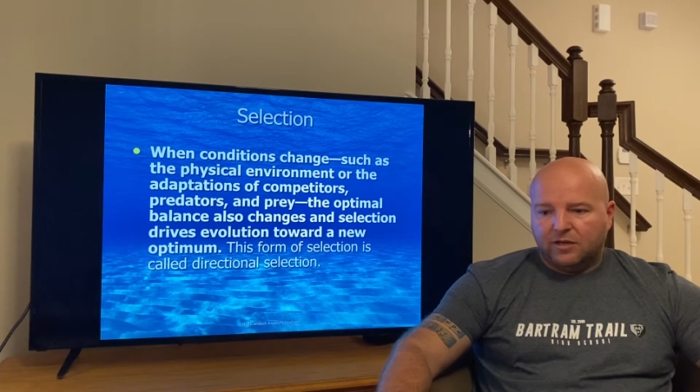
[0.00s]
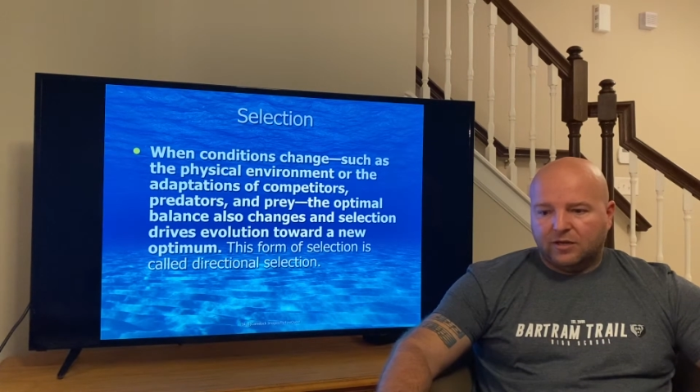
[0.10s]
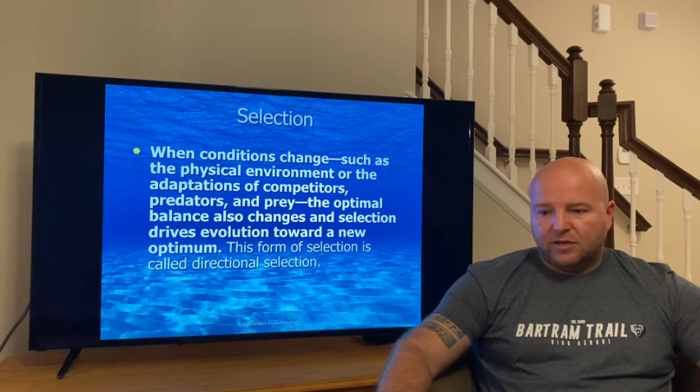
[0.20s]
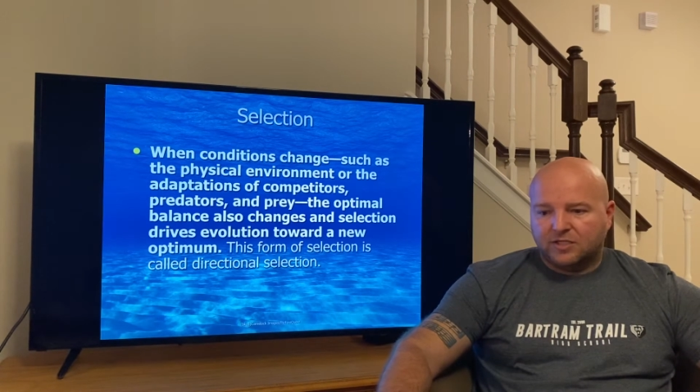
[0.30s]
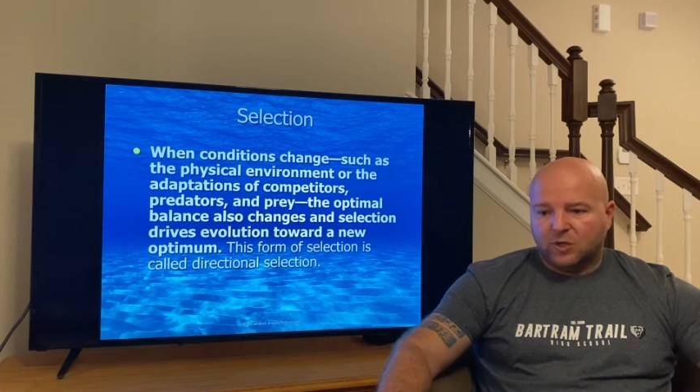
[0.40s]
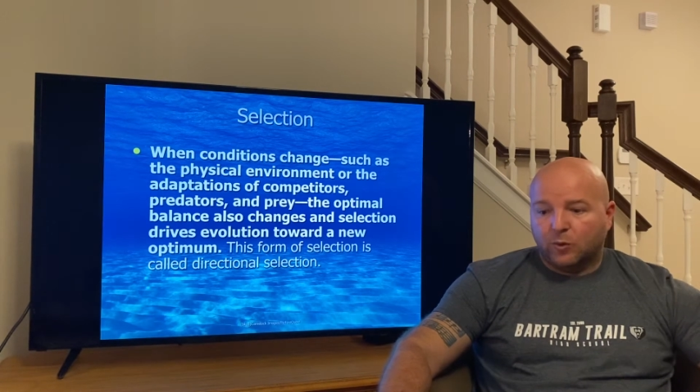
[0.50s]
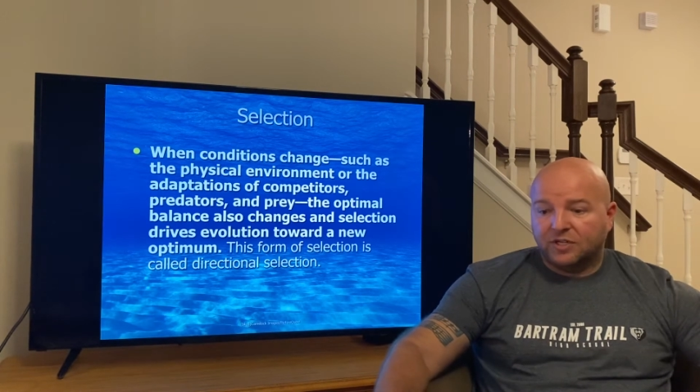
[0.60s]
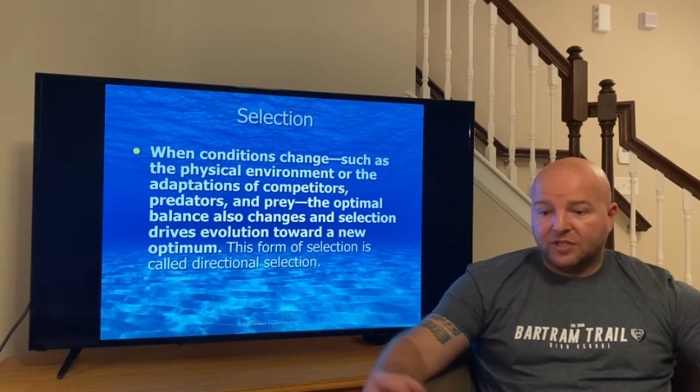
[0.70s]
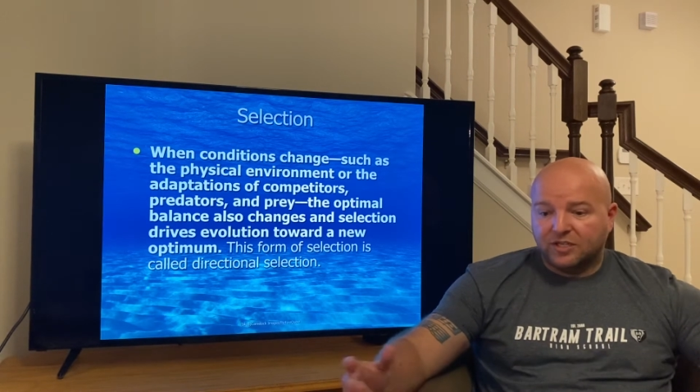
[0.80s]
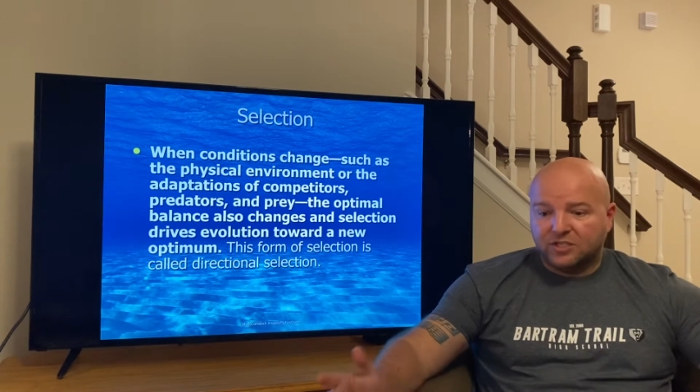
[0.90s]
So when
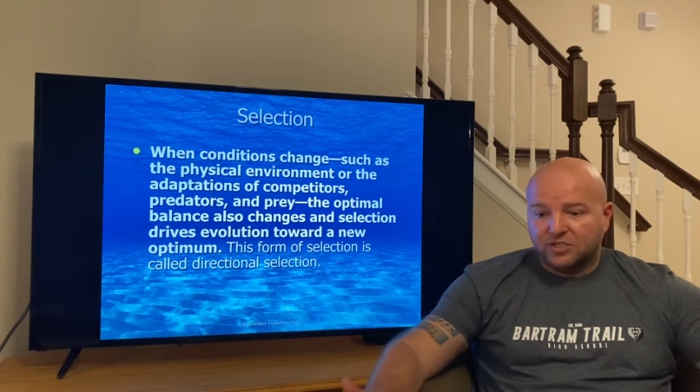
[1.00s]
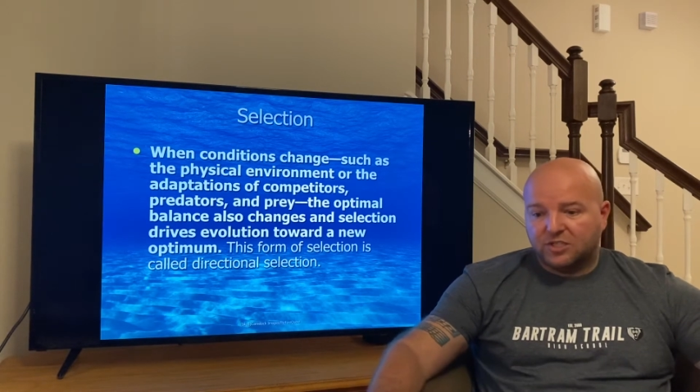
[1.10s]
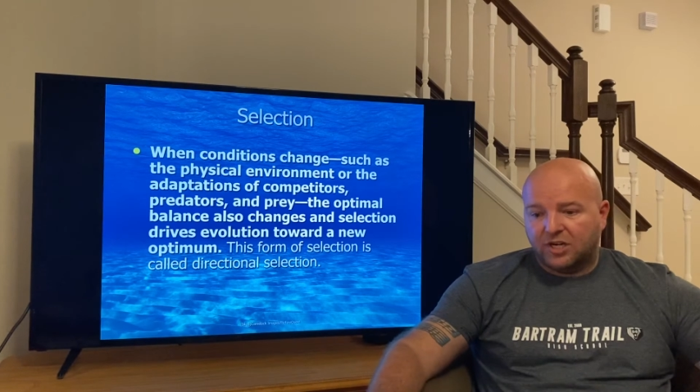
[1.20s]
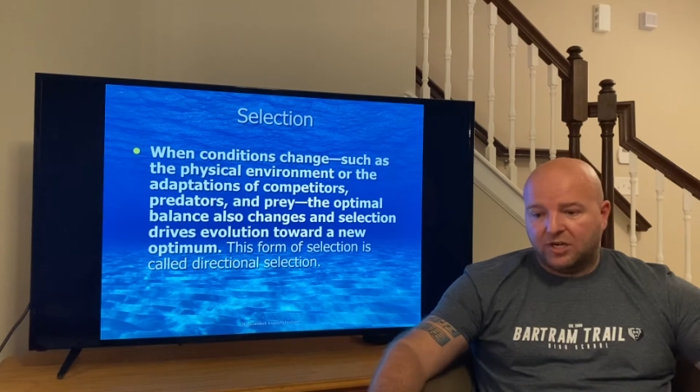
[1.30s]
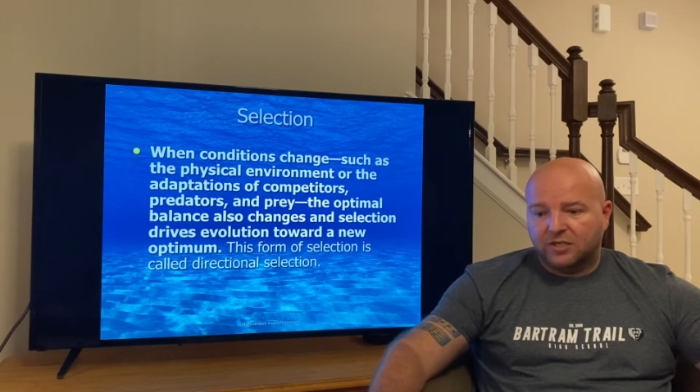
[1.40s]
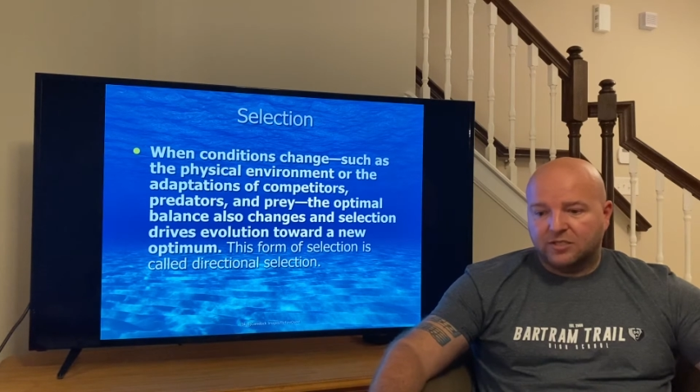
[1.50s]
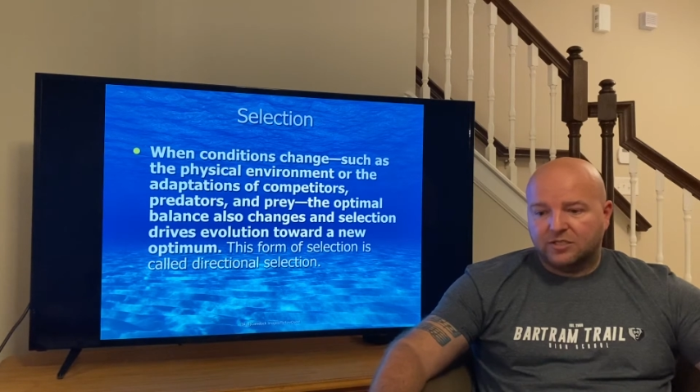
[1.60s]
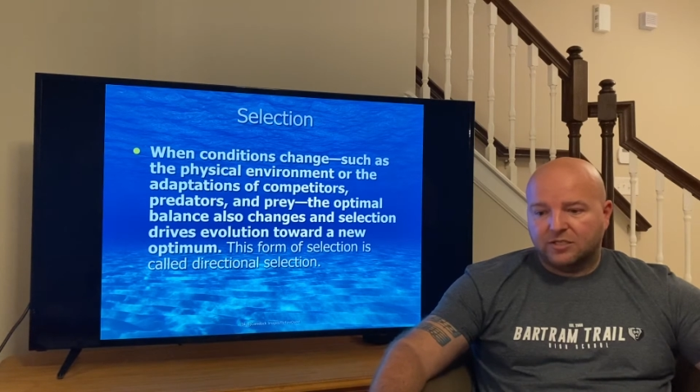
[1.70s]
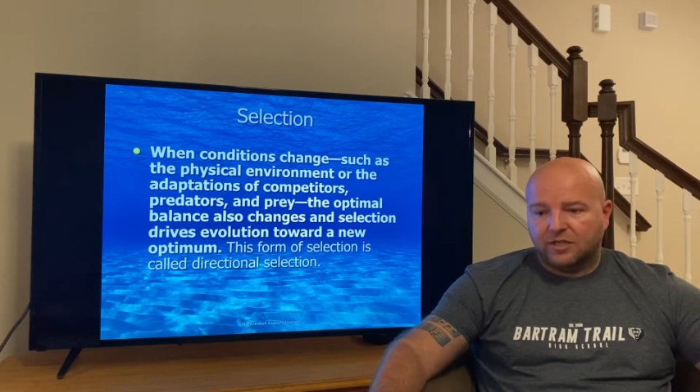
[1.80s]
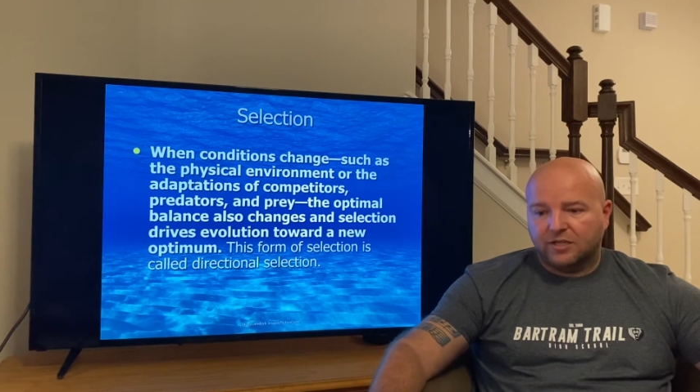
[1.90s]
conditions change,
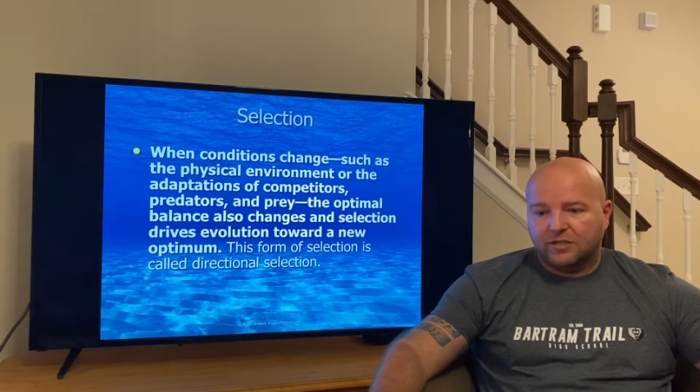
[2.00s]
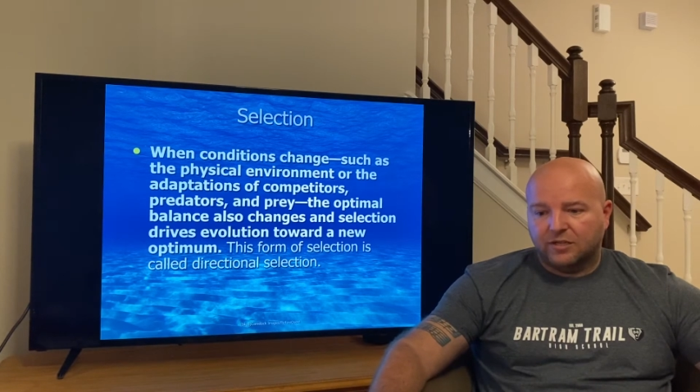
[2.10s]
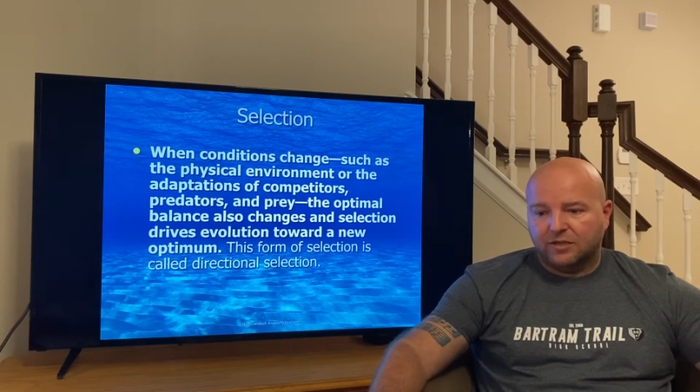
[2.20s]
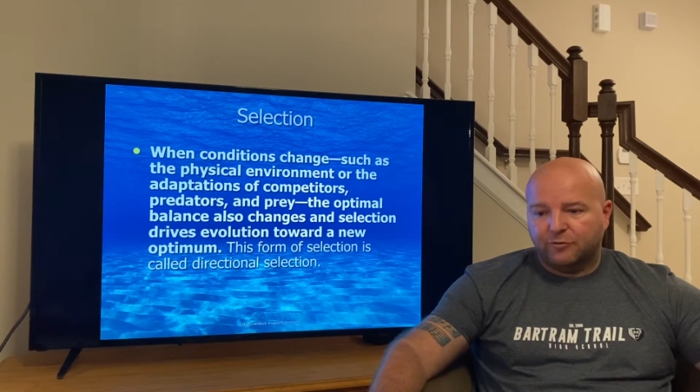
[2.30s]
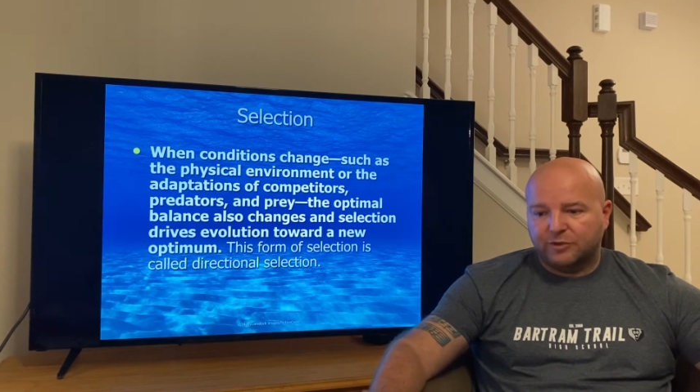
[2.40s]
like the